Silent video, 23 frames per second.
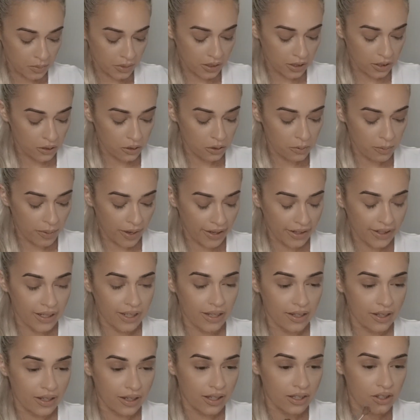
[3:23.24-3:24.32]
I'm going to go back
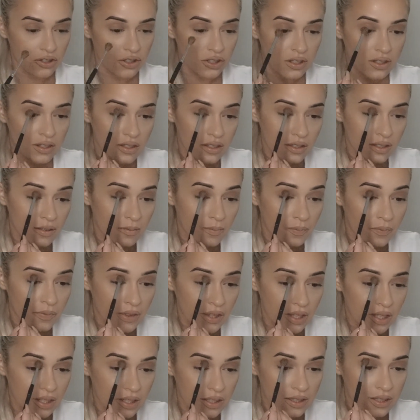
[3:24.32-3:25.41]
in and just
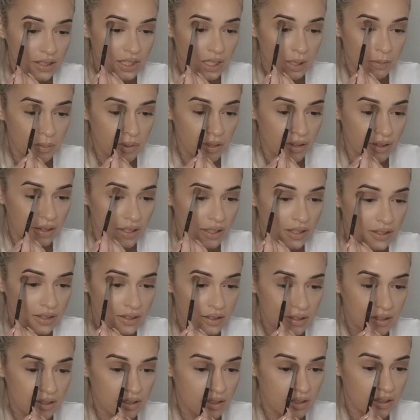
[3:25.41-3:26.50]
deepen
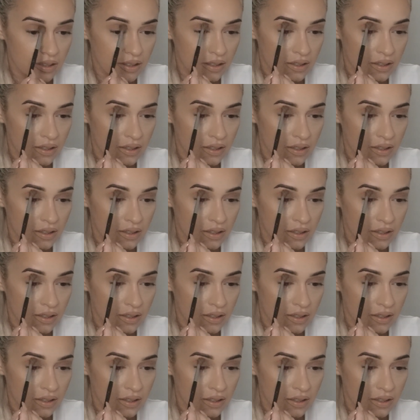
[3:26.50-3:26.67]
this.